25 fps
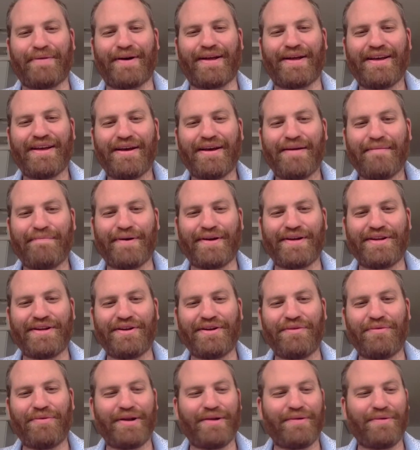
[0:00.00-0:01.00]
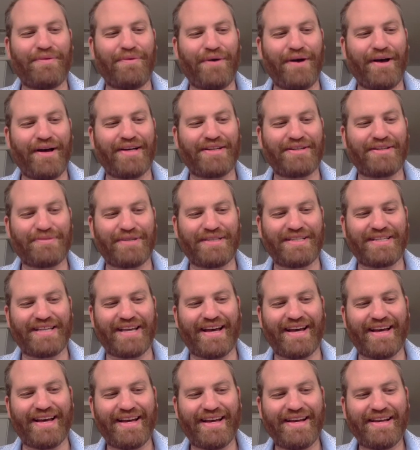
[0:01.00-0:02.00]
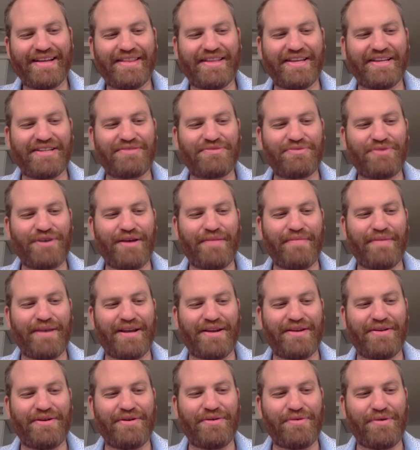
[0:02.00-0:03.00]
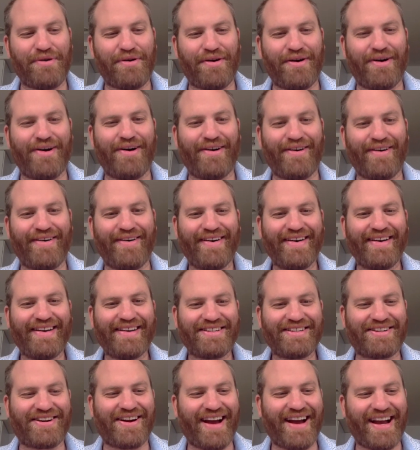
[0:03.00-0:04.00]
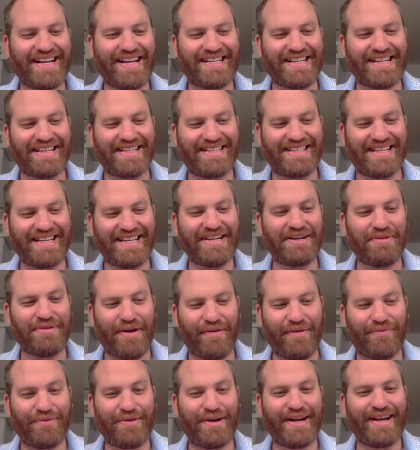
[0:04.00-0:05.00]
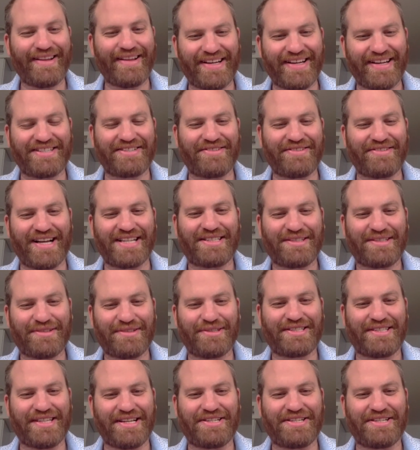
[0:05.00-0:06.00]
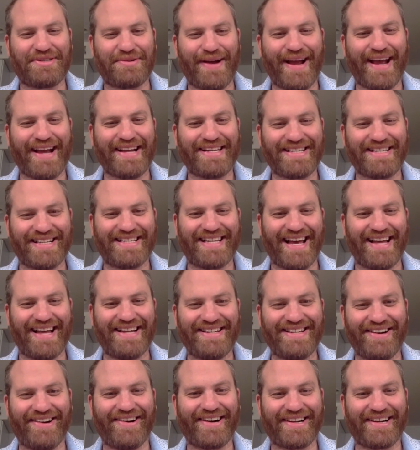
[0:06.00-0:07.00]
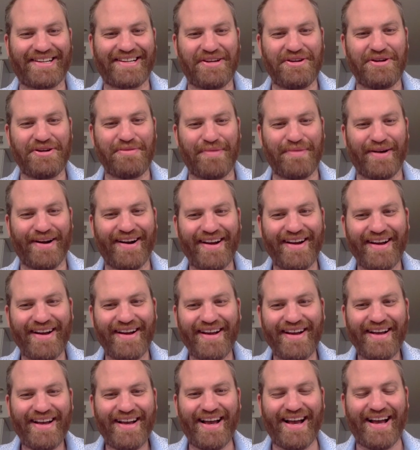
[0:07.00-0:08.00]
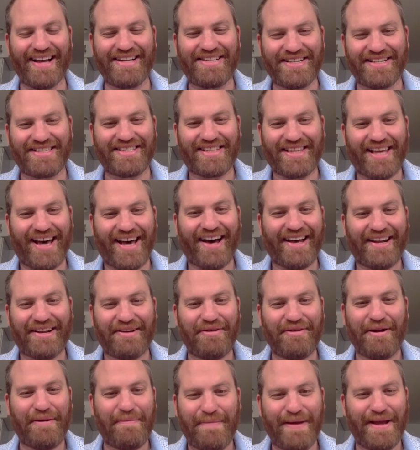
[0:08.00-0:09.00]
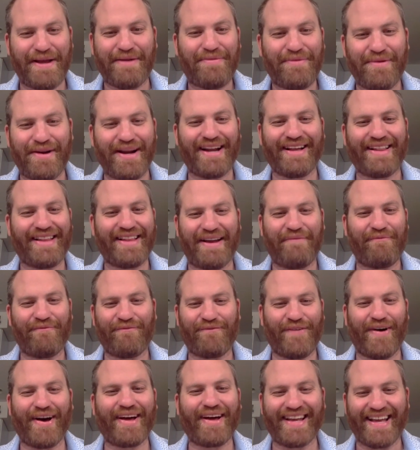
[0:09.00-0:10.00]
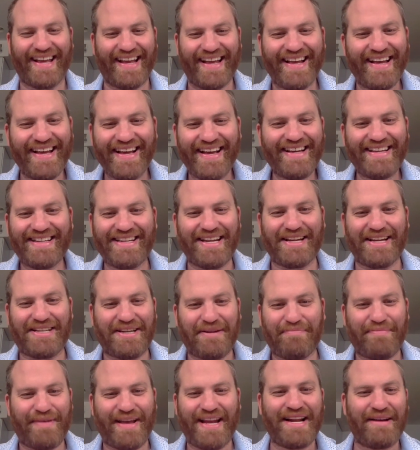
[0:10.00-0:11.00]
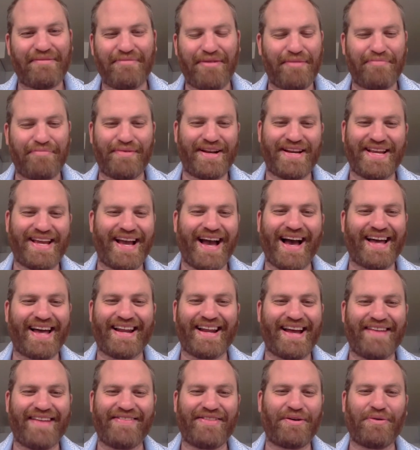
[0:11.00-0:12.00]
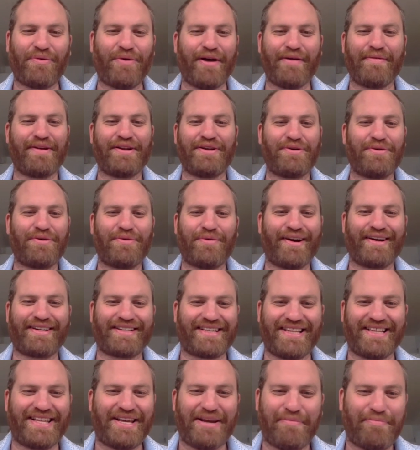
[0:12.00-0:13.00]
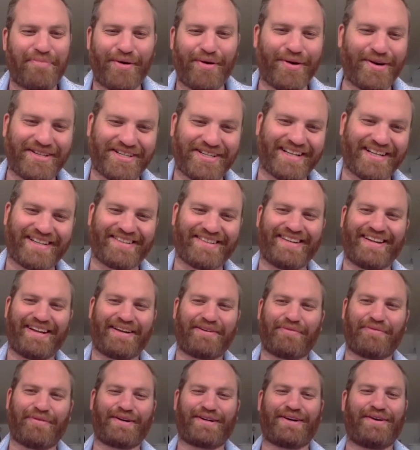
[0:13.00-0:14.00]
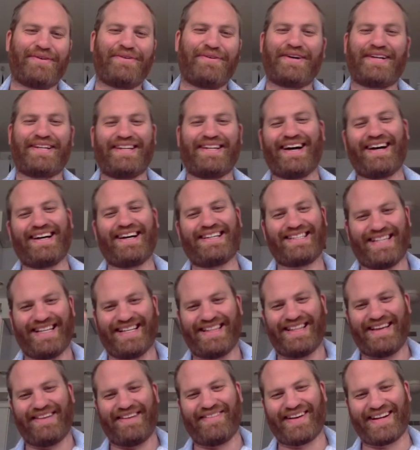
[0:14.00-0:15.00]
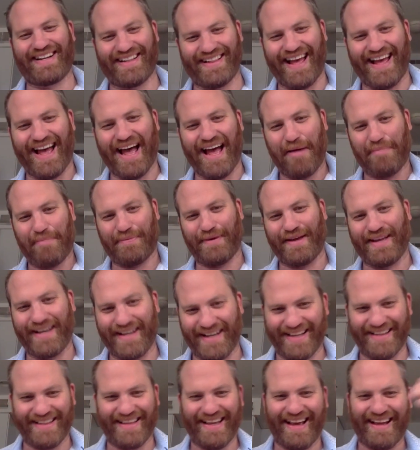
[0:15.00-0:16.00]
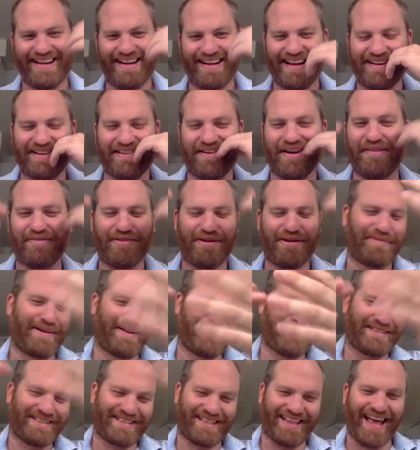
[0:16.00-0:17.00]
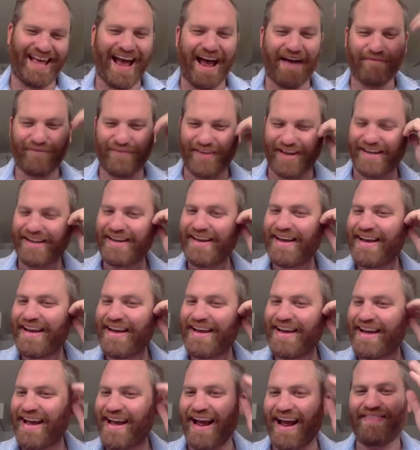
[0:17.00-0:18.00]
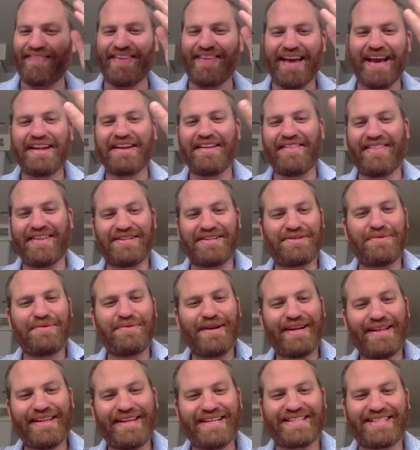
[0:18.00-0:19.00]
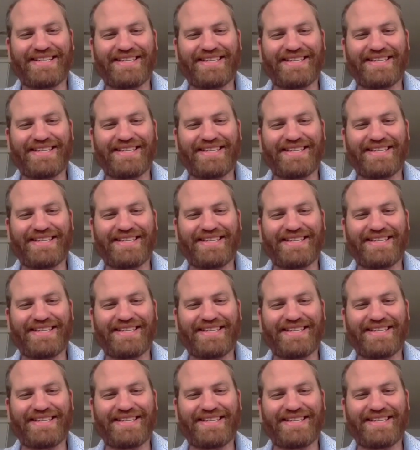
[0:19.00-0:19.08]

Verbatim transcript: but but you know what it was was that these women who were all trying to deal with really stressful situations had dark humor. and just thought it would no. be really funny to, to beat up a pinata. And the women who worked at the abortion clinic were going nuts and they were clapping and, and you know, everybody was laughing at the end of this really